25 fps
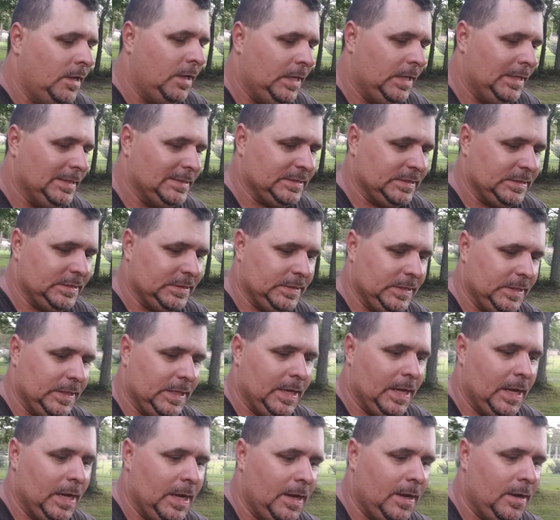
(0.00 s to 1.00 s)
it's
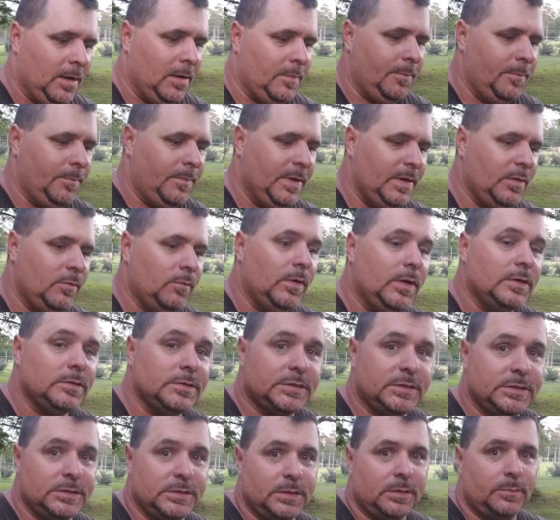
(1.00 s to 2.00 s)
been a while
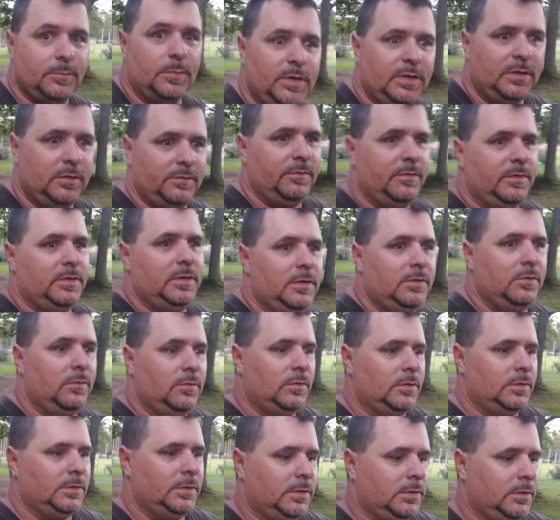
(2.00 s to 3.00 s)
since I made a video
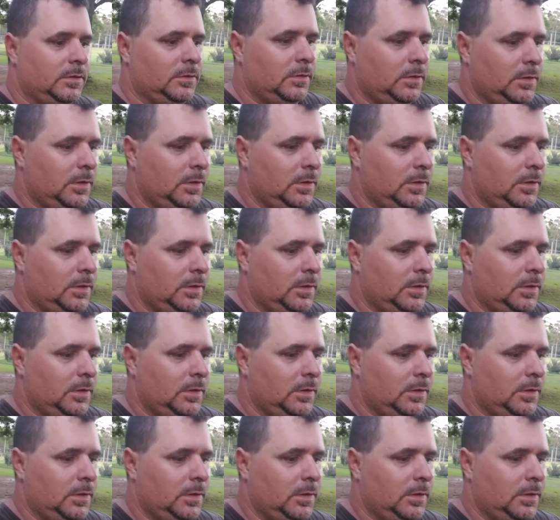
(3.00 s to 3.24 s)
on here,